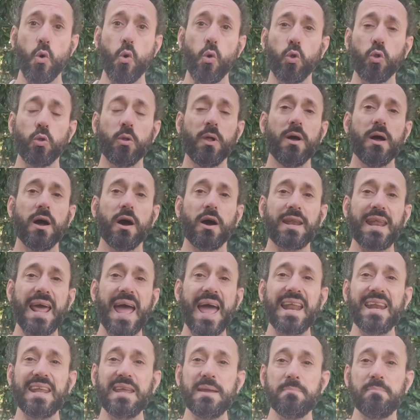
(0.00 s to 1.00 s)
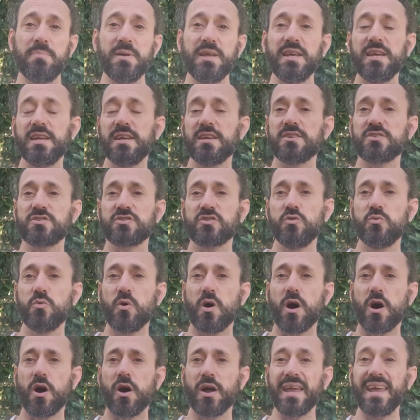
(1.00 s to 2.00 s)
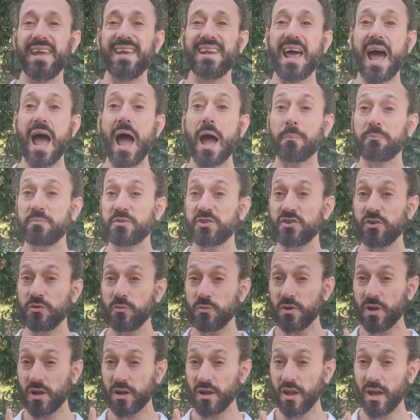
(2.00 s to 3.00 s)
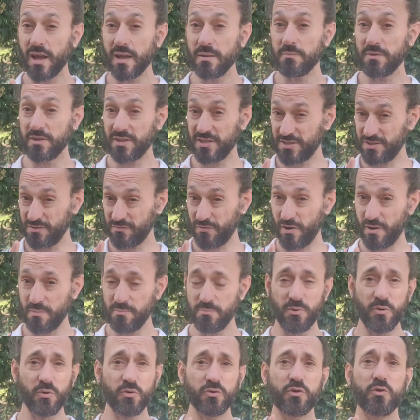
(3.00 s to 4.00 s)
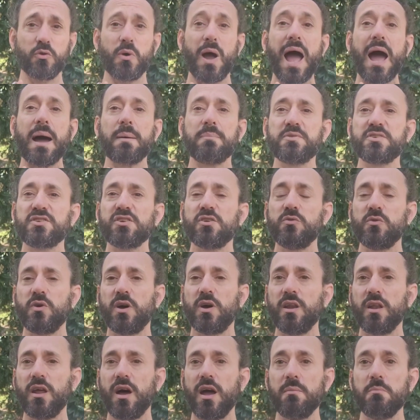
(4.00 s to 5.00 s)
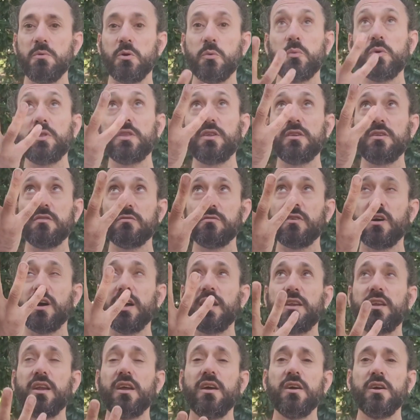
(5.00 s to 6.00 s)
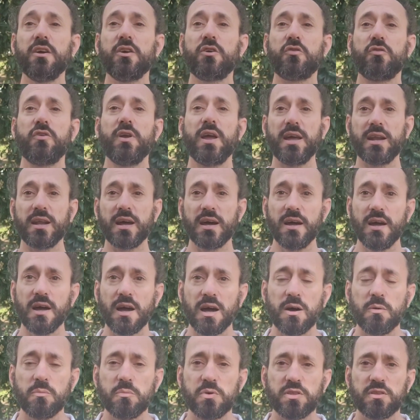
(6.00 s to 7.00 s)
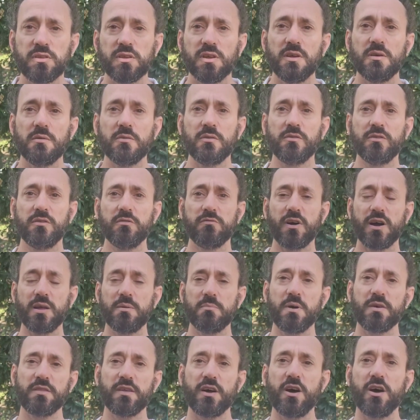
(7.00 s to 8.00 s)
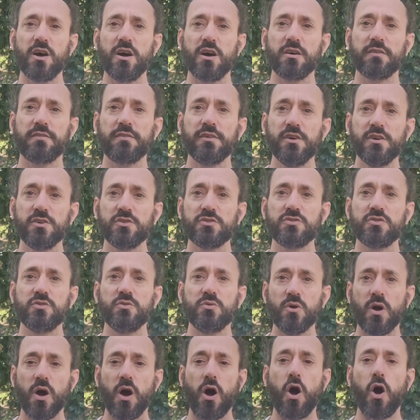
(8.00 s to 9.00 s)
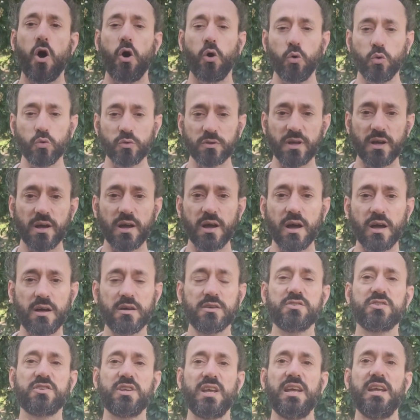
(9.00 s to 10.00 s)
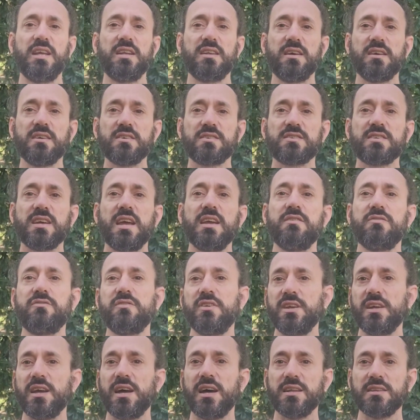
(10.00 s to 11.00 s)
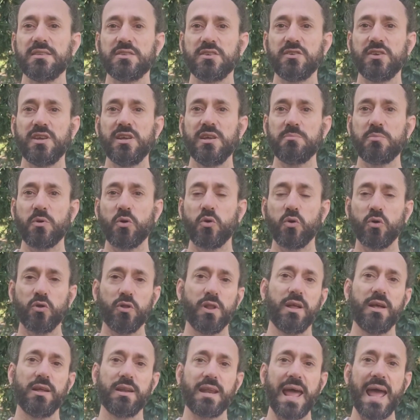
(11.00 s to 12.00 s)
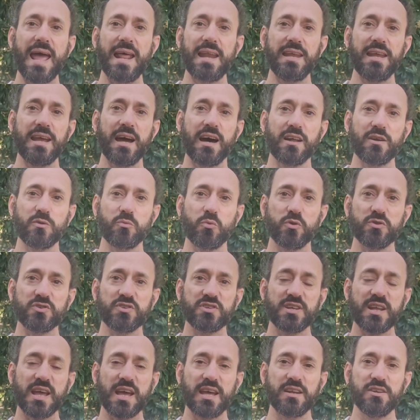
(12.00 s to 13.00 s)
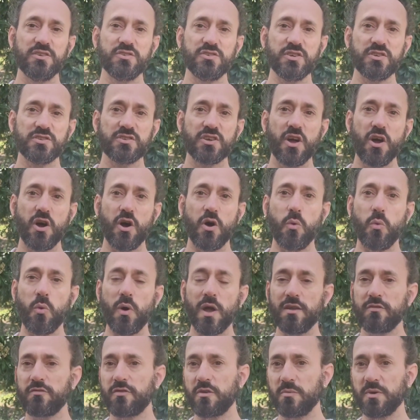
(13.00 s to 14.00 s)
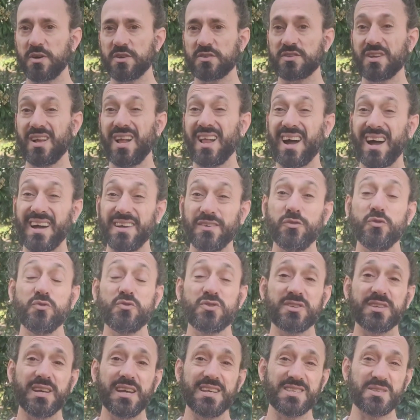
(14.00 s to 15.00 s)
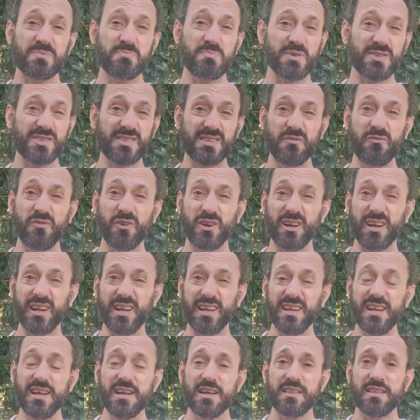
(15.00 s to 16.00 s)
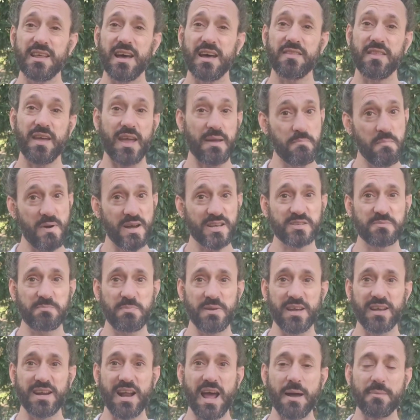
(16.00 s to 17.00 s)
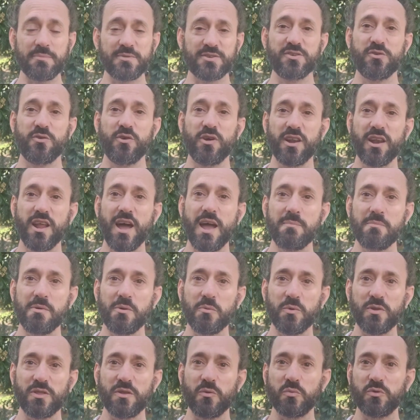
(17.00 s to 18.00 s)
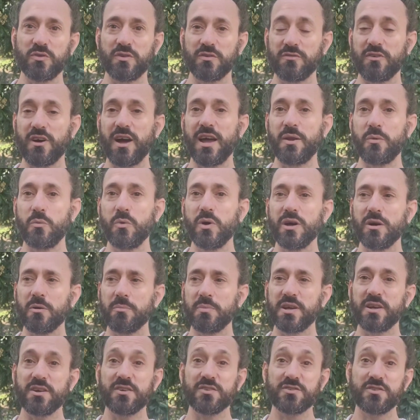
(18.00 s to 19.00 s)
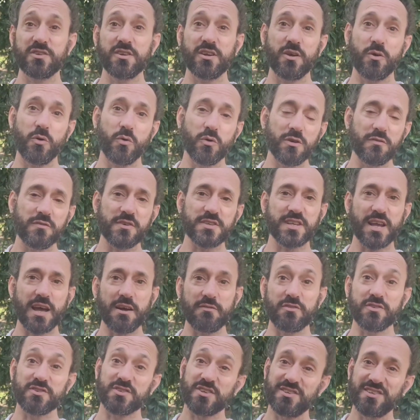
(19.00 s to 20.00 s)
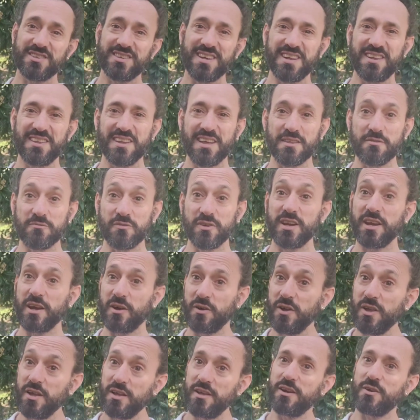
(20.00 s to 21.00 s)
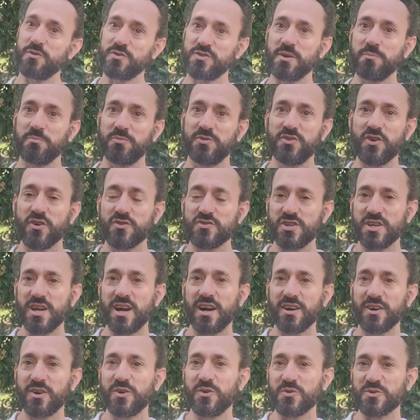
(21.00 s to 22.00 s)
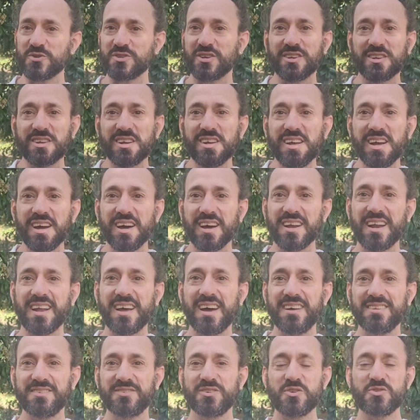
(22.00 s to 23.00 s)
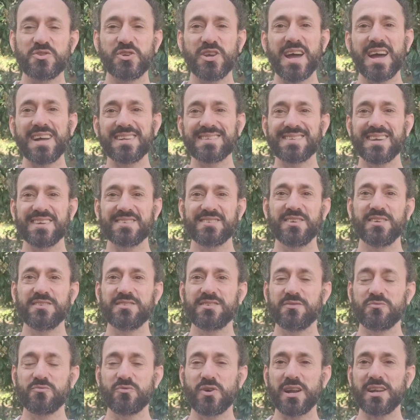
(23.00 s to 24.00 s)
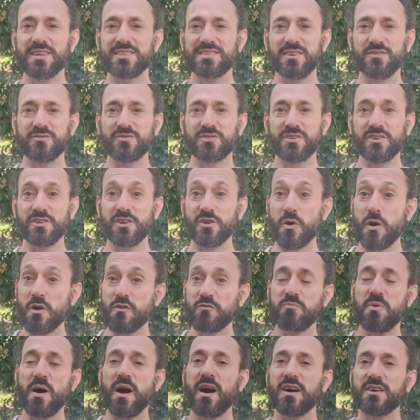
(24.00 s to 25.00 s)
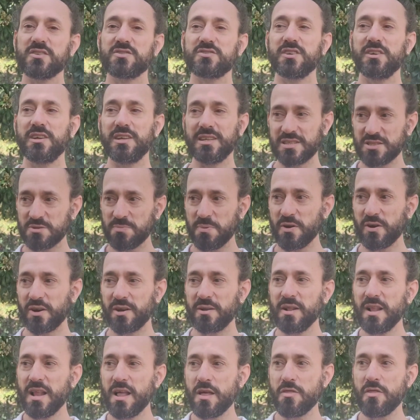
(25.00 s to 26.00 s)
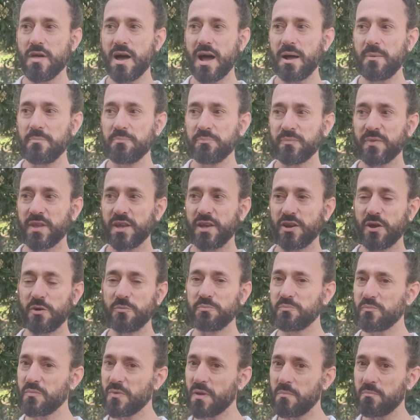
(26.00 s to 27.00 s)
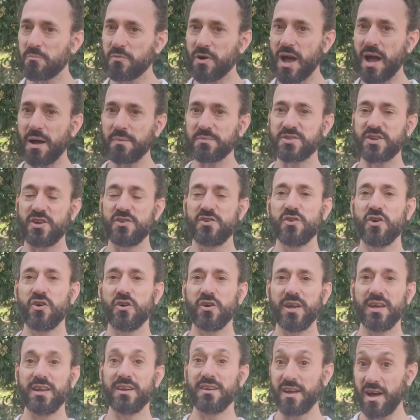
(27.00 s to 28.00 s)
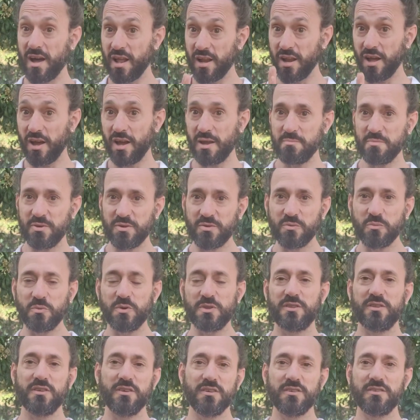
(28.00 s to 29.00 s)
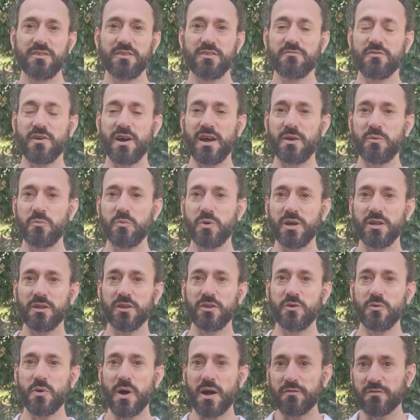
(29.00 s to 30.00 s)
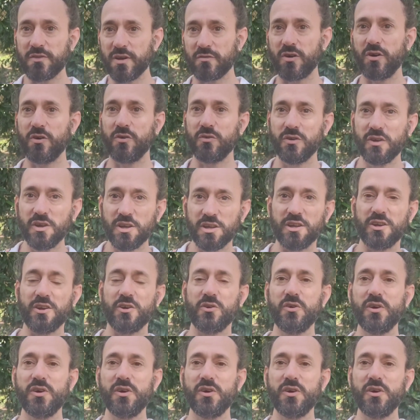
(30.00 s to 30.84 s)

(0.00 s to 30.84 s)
all and any beings who are in absolute alignment. This is very important, who absolute alignment with the divine creator and with Divine Mother Earth to hold us in safety and to keep all and any unwanted energies away from us. I do say specifically that they must be in absolute alignment with the divine will because, you know, all of us have, as said in the other video, you know, some dodgy uncles and, and, and dodgy ancestors and relatives that, you know, have passed in spirit that, you know, perhaps are not in alignment with the divine will, who have their own, you